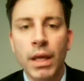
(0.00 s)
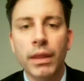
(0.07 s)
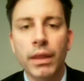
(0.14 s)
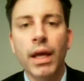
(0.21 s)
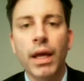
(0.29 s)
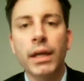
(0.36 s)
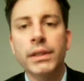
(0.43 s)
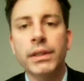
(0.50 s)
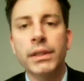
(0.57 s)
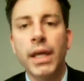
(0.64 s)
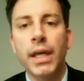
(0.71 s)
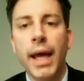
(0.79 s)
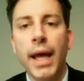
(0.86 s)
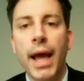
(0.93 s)
Thus,
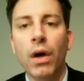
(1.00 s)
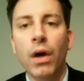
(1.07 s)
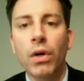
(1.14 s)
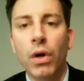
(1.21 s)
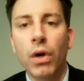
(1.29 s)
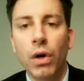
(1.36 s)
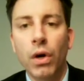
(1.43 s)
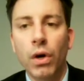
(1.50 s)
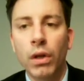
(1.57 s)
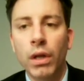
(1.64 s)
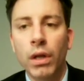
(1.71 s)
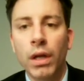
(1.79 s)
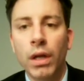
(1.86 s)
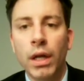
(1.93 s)
alcohol
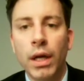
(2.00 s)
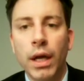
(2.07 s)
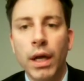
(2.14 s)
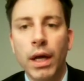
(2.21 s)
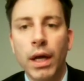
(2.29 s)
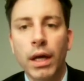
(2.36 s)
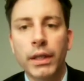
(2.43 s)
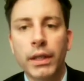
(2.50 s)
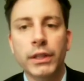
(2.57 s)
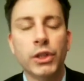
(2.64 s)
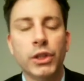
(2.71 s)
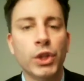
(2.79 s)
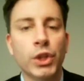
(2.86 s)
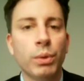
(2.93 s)

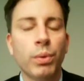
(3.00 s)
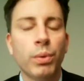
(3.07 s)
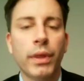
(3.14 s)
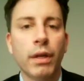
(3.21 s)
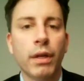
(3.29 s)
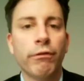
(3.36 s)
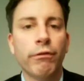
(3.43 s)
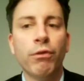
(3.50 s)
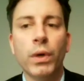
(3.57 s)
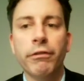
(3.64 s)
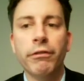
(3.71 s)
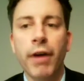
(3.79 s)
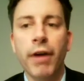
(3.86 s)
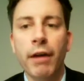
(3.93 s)
consumed within
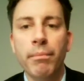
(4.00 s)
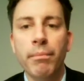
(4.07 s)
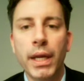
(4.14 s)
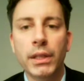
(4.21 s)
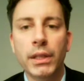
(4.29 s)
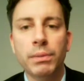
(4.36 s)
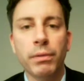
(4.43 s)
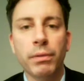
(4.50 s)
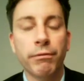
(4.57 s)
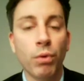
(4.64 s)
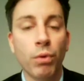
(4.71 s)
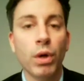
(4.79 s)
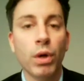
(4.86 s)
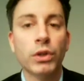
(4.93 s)
45 minutes
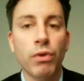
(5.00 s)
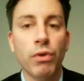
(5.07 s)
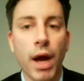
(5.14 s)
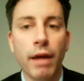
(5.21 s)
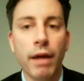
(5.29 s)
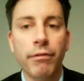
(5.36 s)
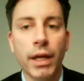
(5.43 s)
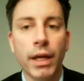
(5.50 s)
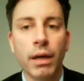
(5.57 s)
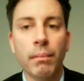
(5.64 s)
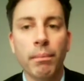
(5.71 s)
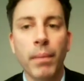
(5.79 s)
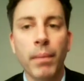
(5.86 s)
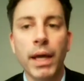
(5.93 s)
before driving
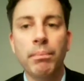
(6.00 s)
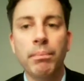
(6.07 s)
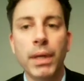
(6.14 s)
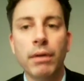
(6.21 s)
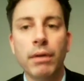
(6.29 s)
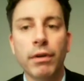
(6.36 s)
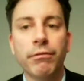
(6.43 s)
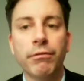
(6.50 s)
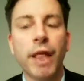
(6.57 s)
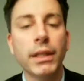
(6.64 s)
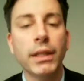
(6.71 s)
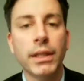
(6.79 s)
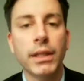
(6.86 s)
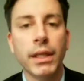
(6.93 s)
might be
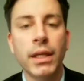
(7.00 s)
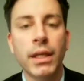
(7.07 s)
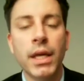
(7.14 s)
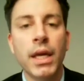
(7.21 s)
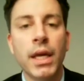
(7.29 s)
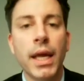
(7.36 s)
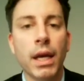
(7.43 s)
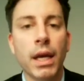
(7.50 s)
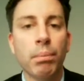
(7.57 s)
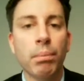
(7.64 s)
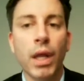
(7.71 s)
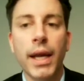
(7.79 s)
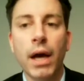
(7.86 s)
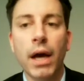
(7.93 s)
reflected in a
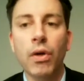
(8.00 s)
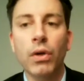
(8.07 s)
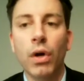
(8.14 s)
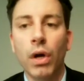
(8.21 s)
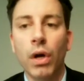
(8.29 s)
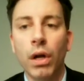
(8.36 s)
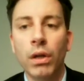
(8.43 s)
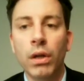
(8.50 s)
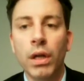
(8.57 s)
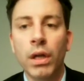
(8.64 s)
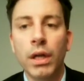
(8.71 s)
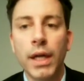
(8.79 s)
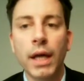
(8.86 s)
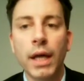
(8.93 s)
blood alcohol
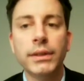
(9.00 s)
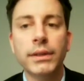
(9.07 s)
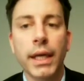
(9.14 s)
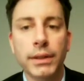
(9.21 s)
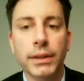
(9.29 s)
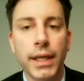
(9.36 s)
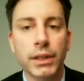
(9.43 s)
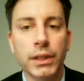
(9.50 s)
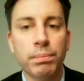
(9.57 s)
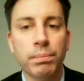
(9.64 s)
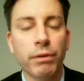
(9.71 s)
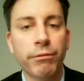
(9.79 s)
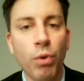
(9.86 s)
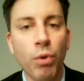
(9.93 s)
content test
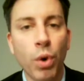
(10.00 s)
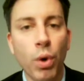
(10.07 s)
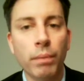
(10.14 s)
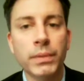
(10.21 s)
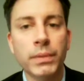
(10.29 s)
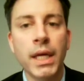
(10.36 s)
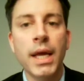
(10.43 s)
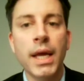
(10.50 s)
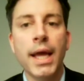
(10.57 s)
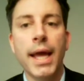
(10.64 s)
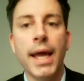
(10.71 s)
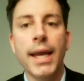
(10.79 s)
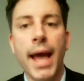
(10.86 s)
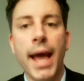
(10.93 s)
performed
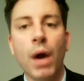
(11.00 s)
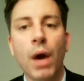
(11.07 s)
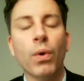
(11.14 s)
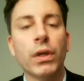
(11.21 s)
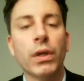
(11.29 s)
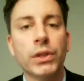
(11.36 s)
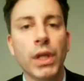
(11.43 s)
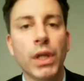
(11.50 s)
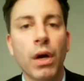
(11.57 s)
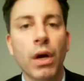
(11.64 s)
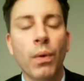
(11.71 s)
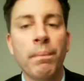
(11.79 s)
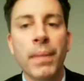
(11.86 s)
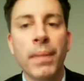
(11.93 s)
an hour or
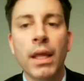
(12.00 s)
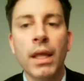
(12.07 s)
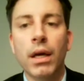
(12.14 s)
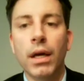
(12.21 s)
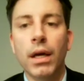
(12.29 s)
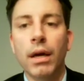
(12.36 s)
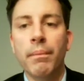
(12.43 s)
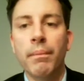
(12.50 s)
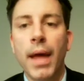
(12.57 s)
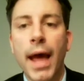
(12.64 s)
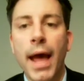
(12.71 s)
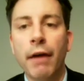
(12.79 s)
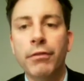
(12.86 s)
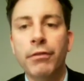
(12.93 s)
so
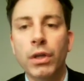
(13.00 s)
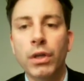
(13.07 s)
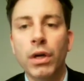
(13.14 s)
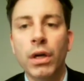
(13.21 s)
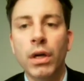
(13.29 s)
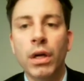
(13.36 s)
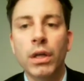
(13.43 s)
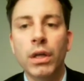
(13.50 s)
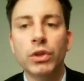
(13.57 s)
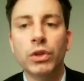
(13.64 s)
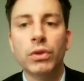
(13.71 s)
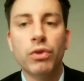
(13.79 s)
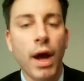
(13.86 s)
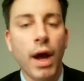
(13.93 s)
after
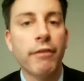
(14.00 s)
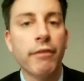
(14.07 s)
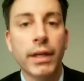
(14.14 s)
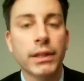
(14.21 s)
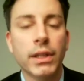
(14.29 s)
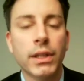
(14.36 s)
driving is